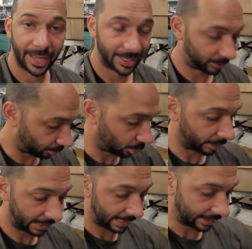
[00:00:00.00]
has
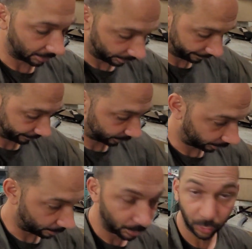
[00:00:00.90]
more angle, so
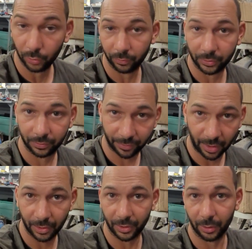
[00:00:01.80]
it moves
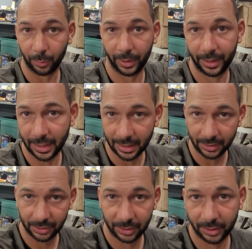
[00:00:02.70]
farther with
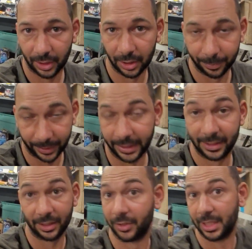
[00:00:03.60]
each turn, but it
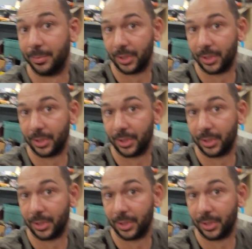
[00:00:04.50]
still keeps